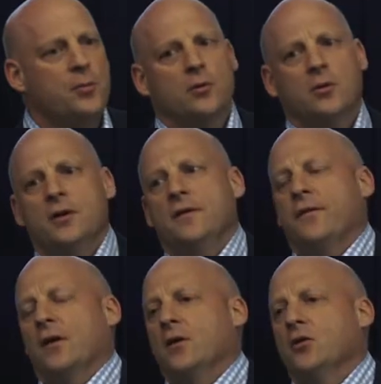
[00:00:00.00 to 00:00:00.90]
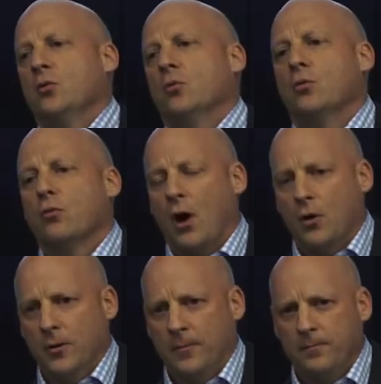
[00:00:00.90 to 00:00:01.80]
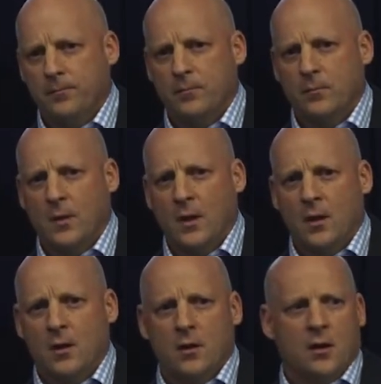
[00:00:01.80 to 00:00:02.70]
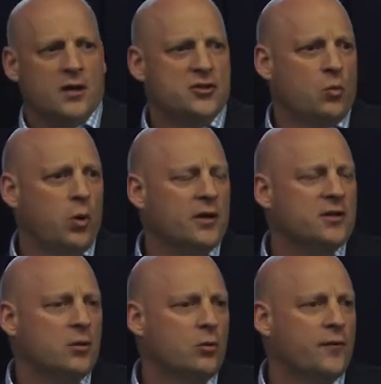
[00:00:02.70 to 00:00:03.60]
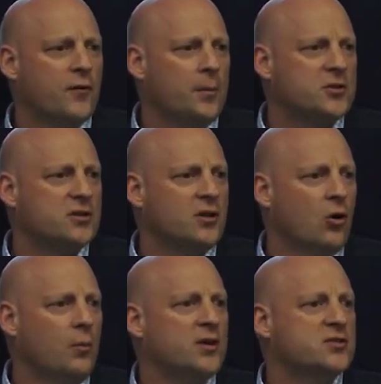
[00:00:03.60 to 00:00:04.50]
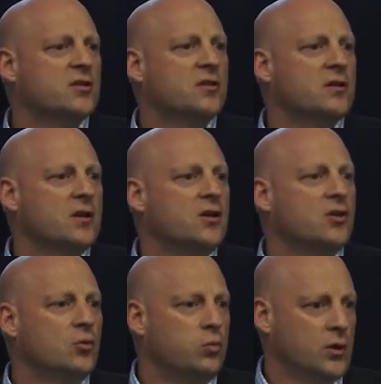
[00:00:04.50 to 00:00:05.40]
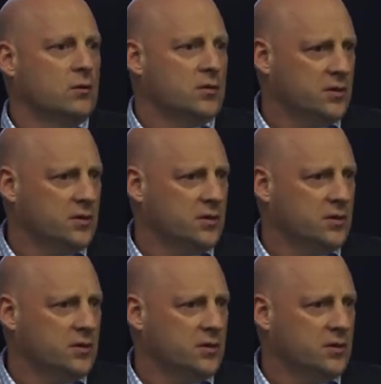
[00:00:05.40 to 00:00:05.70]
believe you will grow and you're willing to look for opportunity, almost certainly you will.